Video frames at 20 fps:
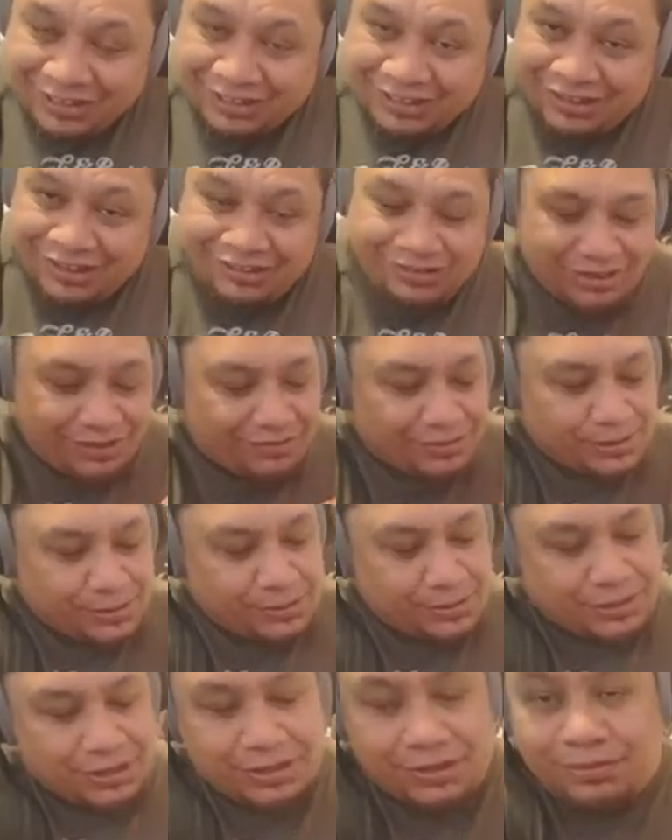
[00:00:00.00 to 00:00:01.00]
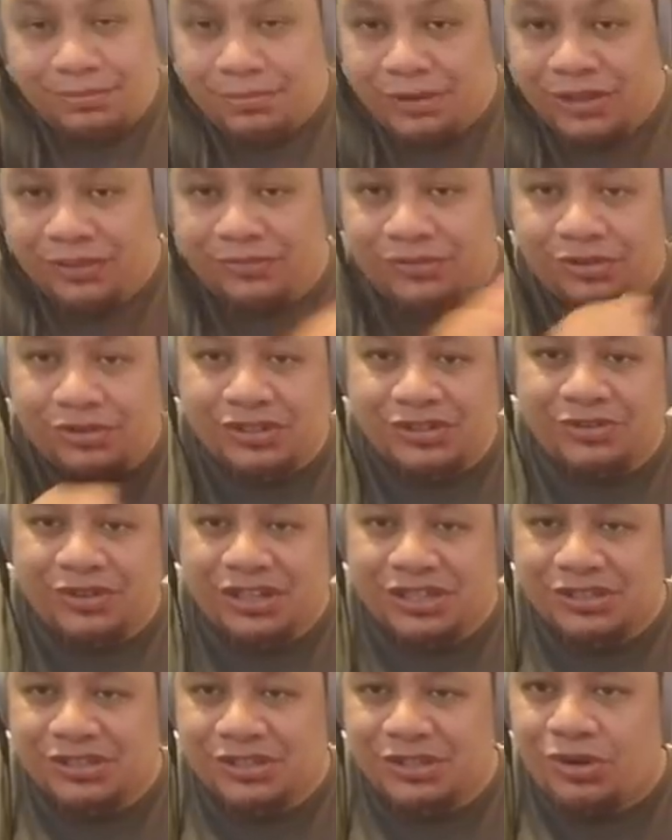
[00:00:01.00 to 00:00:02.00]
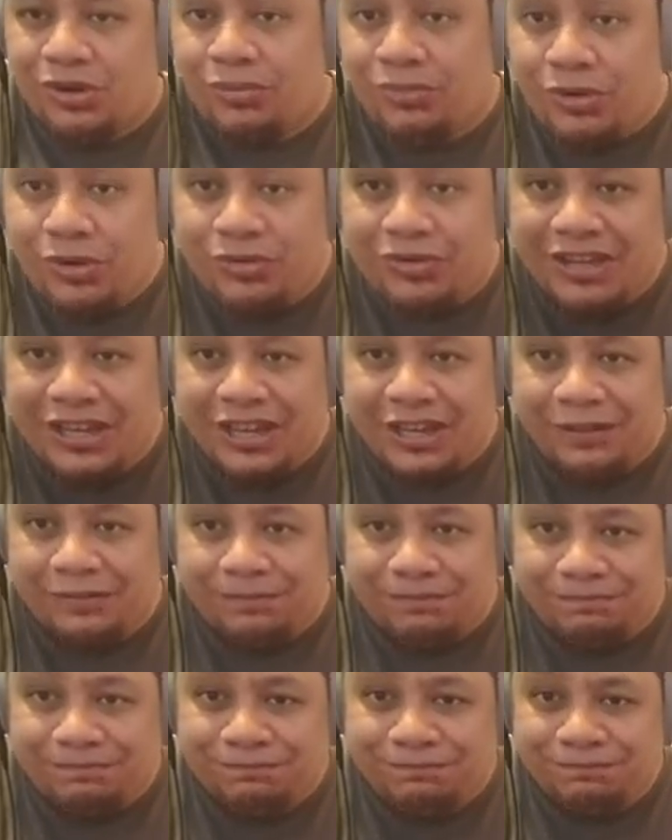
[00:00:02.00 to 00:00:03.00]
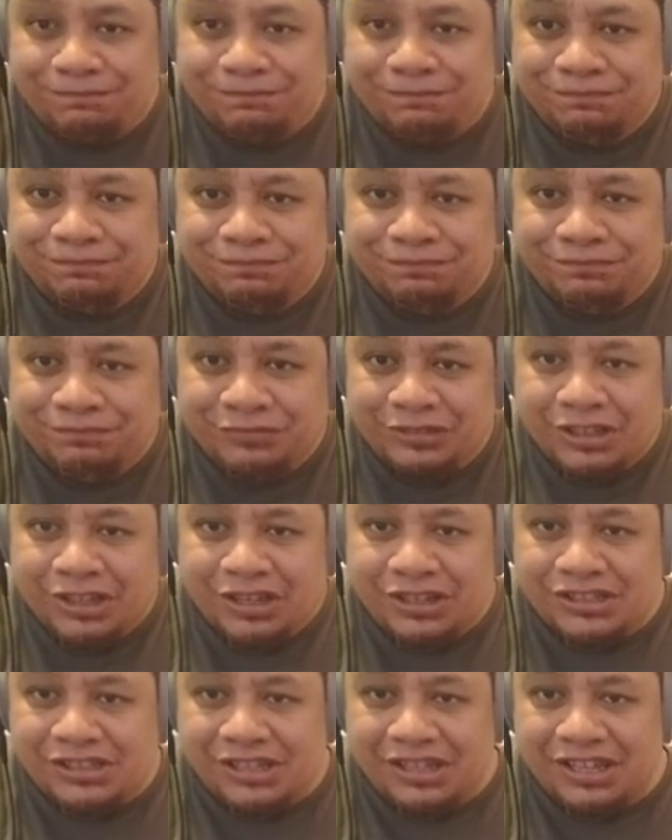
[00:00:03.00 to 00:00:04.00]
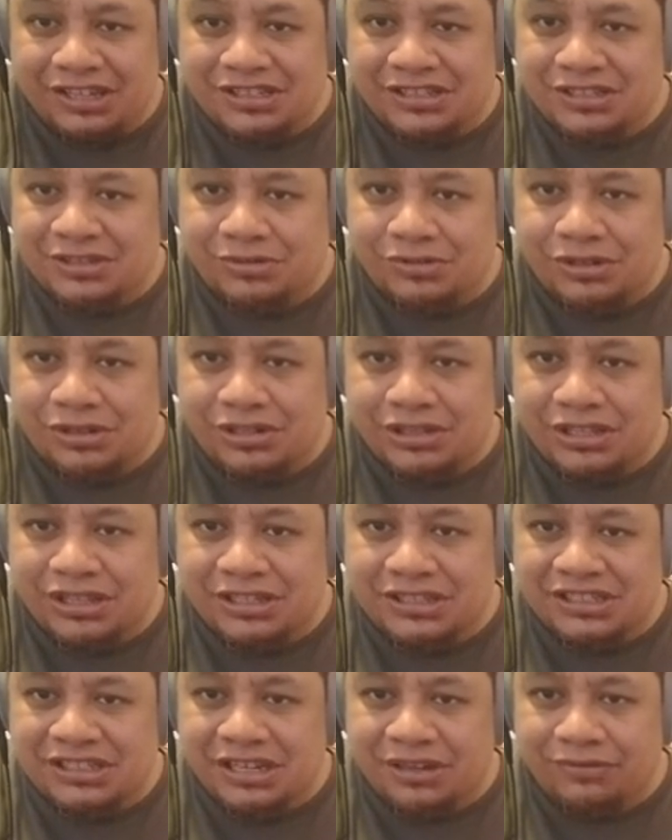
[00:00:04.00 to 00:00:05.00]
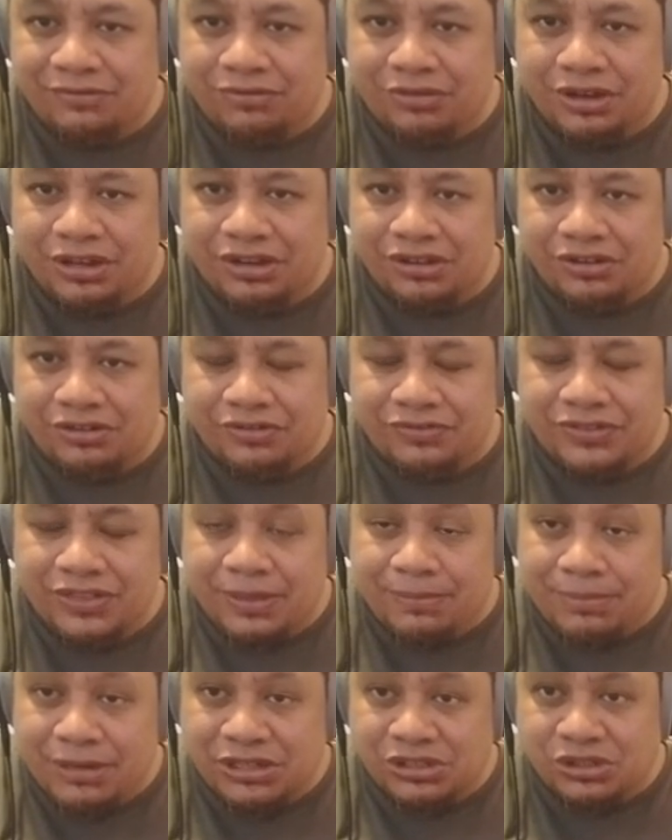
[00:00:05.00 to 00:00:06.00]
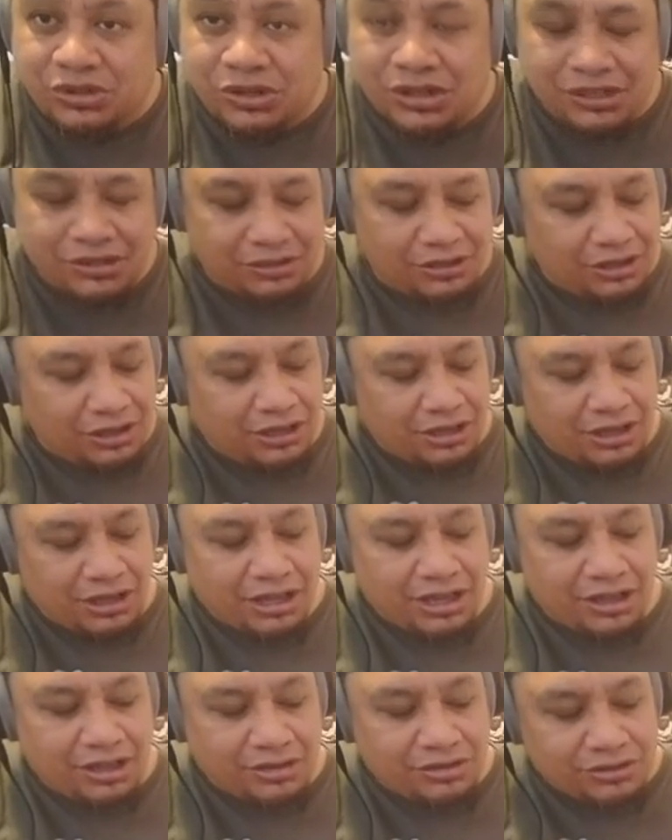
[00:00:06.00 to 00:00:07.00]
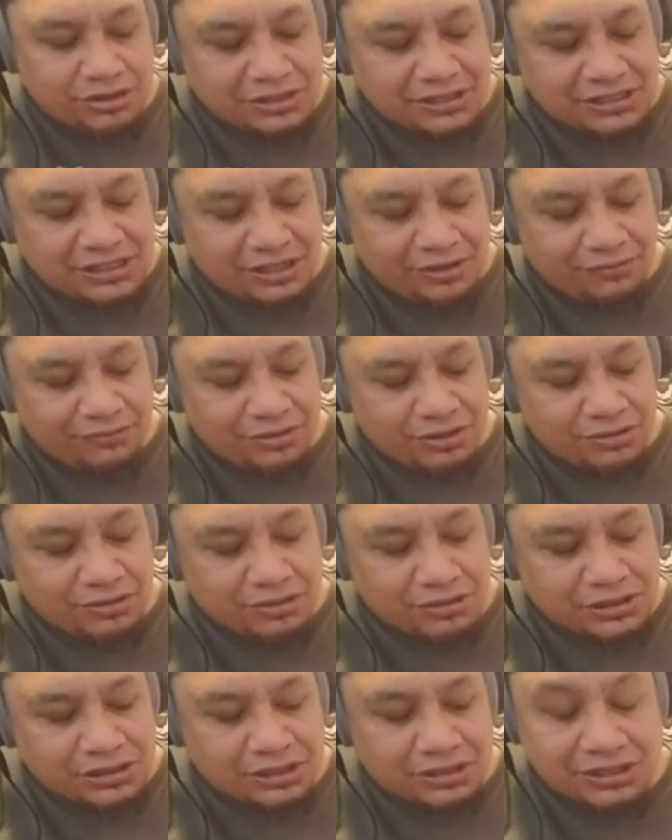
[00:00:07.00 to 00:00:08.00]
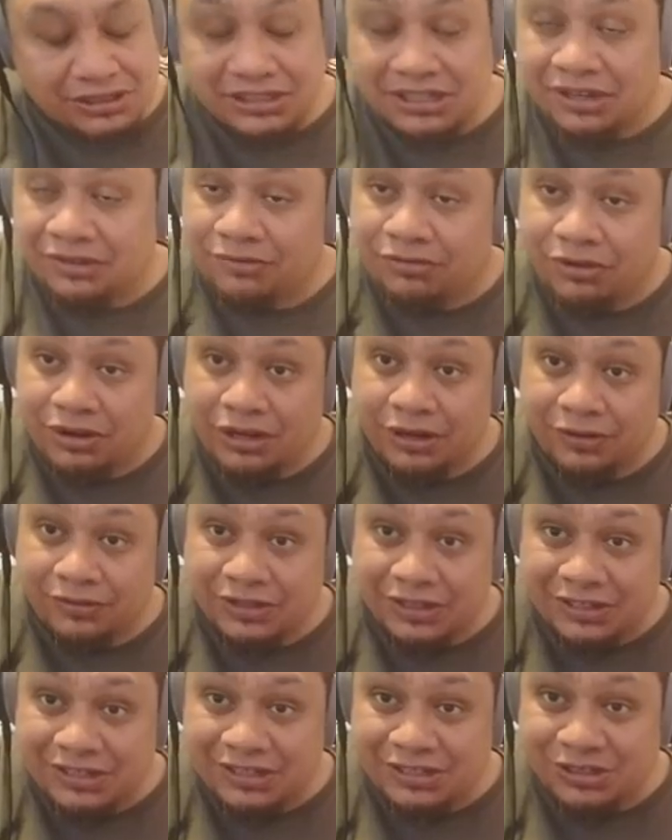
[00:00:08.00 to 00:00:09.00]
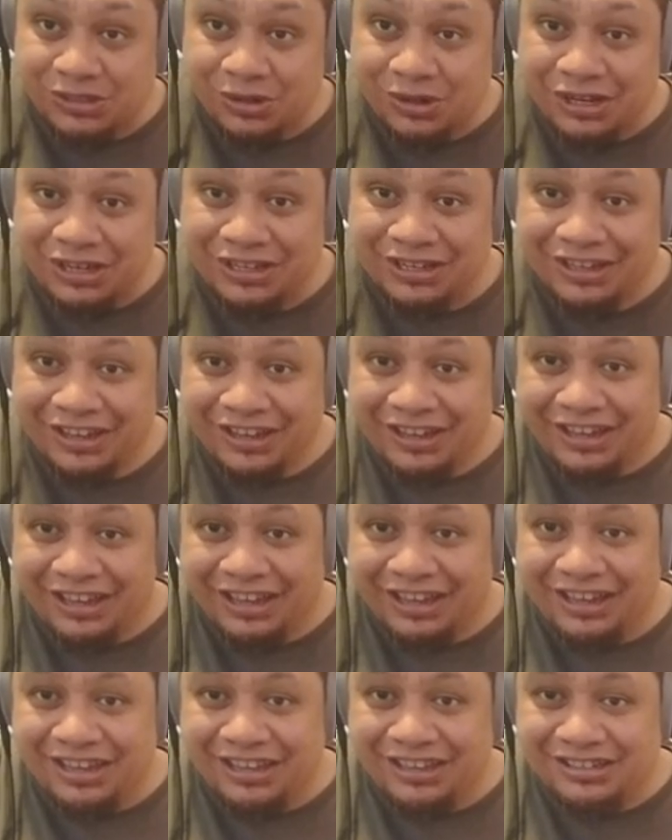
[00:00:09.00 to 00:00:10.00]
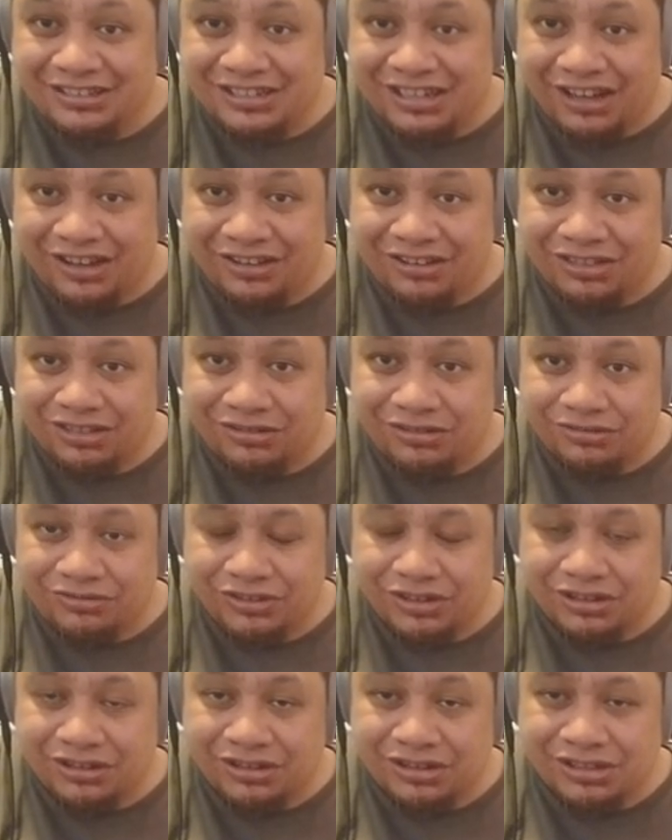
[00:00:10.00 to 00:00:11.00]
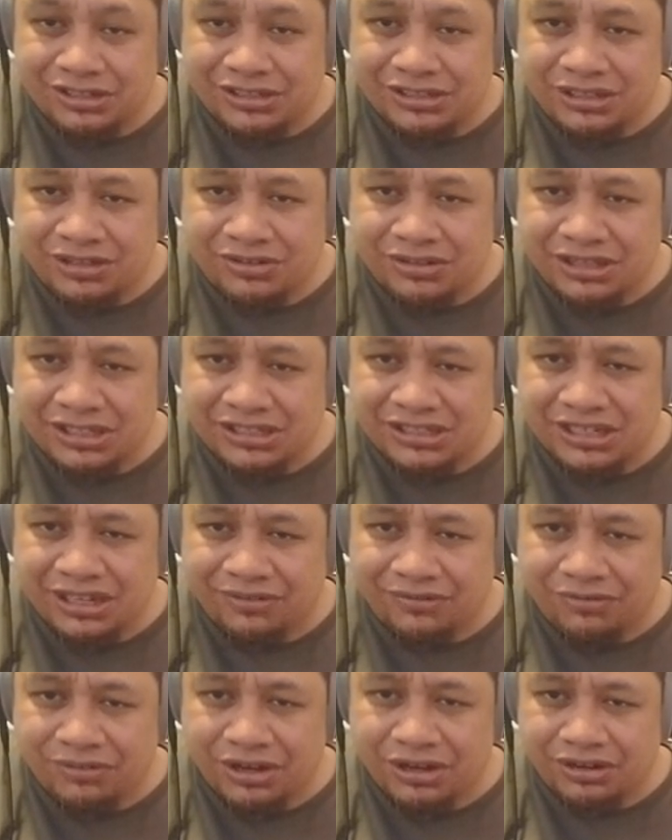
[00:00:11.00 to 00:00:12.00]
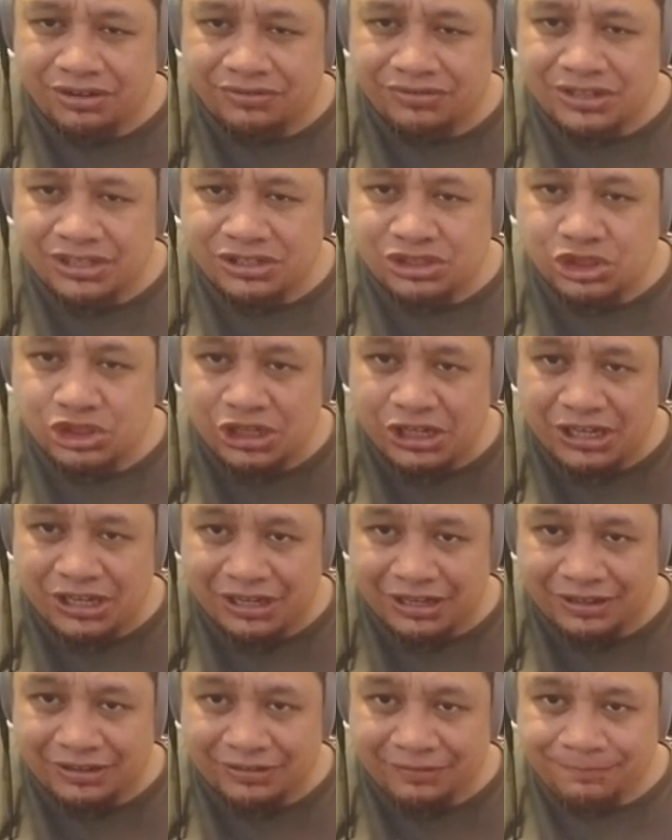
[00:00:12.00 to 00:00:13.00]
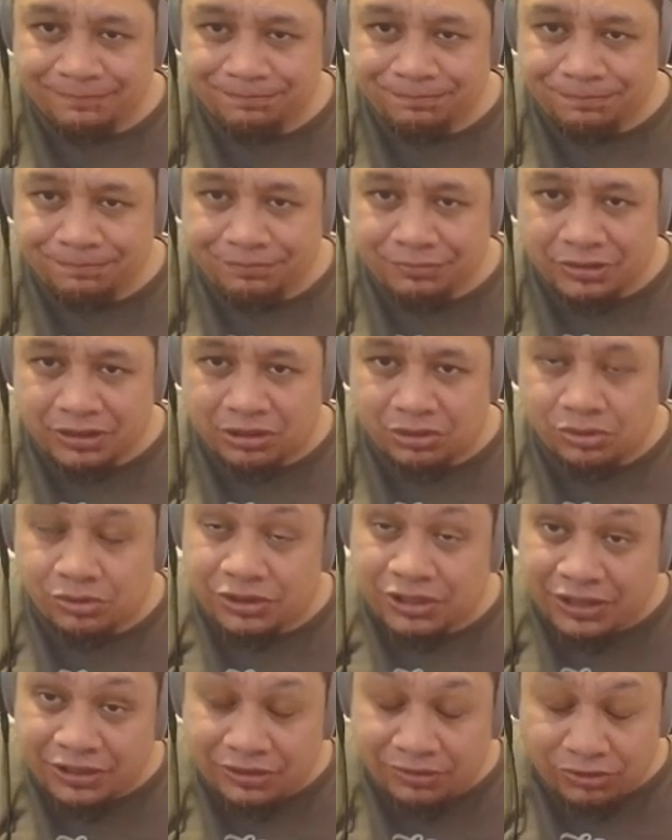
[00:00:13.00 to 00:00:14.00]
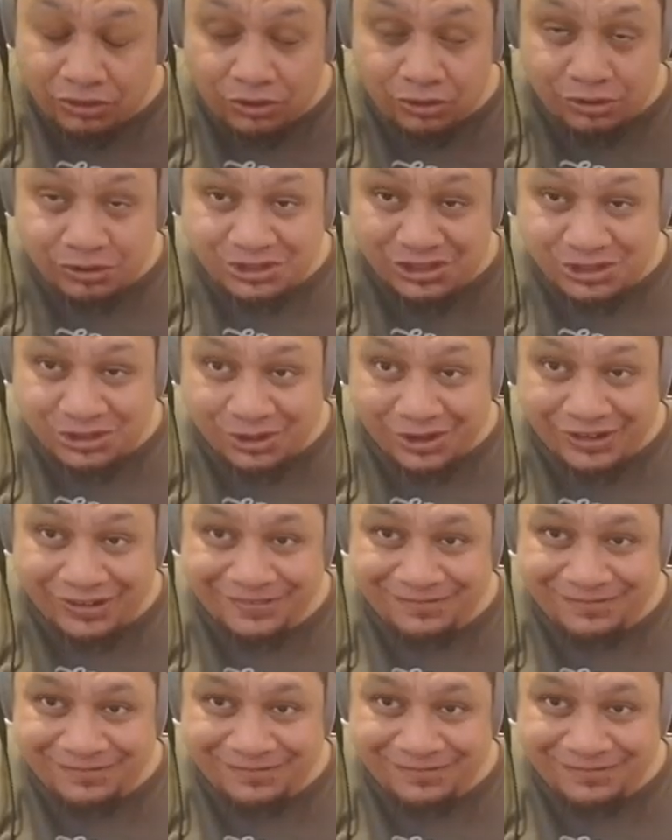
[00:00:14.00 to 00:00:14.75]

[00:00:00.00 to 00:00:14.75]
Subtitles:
If you have a look, my first finger did not move again. So that's still on the 2nd fret of the B string. Our 2nd finger is on the 2nd fret of the D string, and our 3rd finger is on the 2nd fret of the G, or the 3rd string.